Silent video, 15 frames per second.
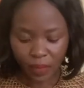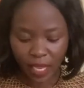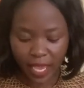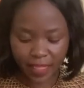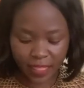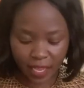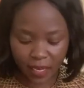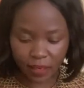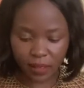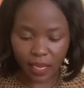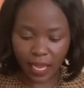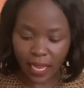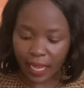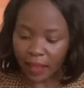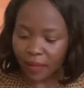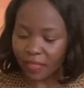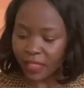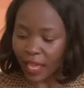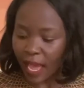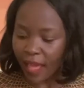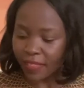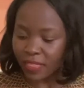And then the
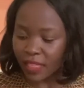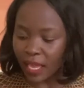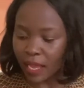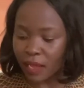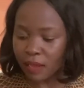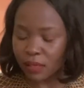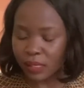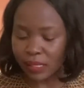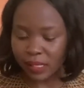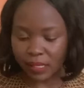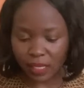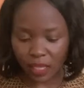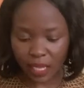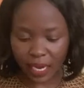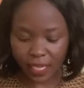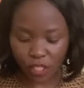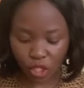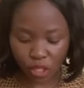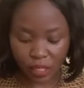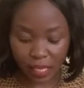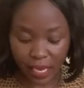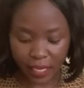other and the
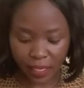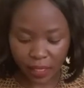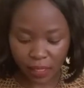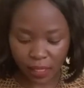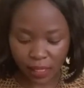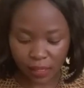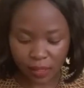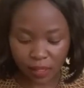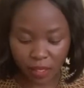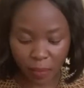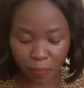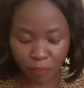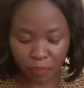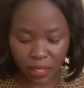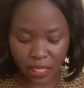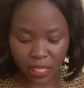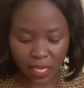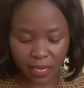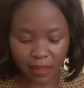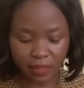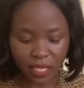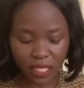last sign is repeating
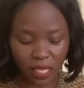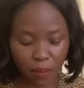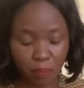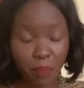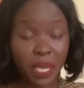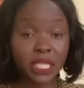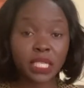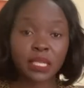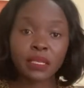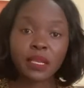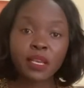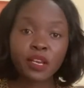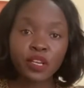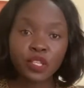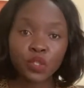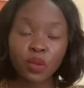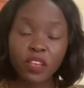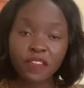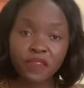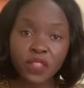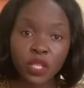the same pattern. So if